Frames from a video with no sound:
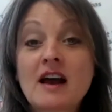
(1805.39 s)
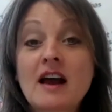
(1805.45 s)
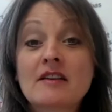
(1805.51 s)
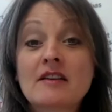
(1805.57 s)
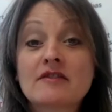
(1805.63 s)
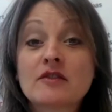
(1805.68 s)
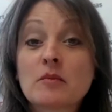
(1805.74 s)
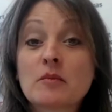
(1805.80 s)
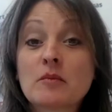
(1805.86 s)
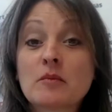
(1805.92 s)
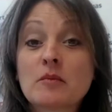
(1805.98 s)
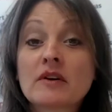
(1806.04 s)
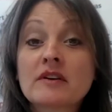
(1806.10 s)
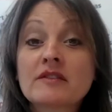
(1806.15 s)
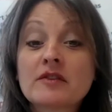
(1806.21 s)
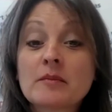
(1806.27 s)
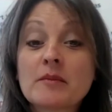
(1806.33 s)
And for
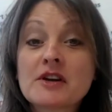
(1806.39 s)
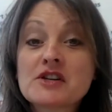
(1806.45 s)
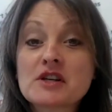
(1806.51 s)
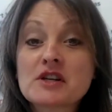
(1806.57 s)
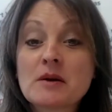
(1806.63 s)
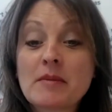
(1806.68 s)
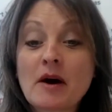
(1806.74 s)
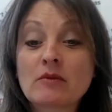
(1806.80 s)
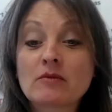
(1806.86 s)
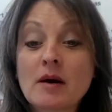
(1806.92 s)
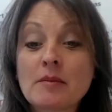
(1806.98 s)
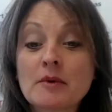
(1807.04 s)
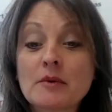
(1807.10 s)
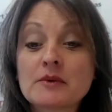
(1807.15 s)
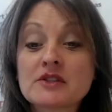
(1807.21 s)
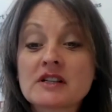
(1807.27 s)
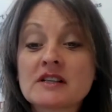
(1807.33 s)
more information about
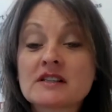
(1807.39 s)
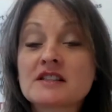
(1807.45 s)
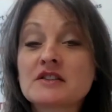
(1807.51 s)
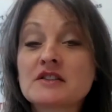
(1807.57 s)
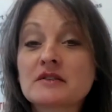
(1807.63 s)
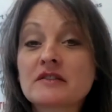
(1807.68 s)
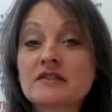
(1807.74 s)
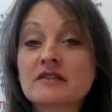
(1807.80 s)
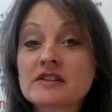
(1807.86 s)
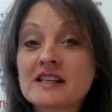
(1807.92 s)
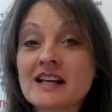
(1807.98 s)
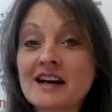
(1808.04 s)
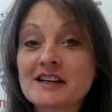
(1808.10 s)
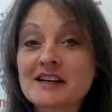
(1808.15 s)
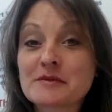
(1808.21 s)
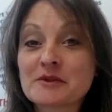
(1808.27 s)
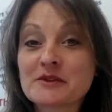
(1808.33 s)
Robert Wood Johnson University
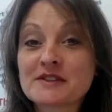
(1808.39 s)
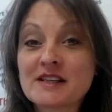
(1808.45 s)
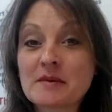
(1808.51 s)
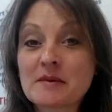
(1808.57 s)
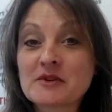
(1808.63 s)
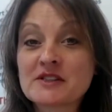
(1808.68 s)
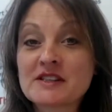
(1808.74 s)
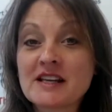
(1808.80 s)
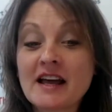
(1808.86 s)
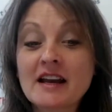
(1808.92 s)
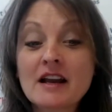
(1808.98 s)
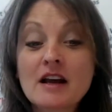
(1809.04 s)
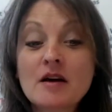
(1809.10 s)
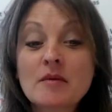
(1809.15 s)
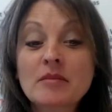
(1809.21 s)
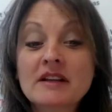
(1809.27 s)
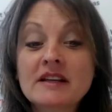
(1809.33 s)
Hospital Somerset,
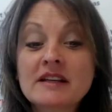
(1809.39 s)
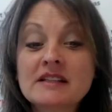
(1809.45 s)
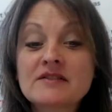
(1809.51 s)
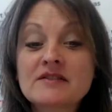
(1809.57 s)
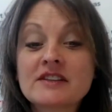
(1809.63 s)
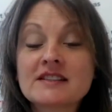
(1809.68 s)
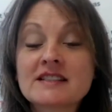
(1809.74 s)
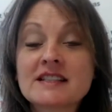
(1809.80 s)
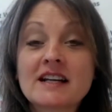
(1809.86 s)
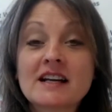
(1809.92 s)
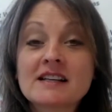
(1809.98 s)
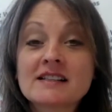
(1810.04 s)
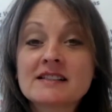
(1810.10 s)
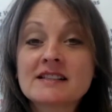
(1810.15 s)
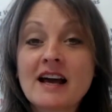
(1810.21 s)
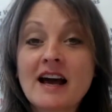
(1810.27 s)
please visit us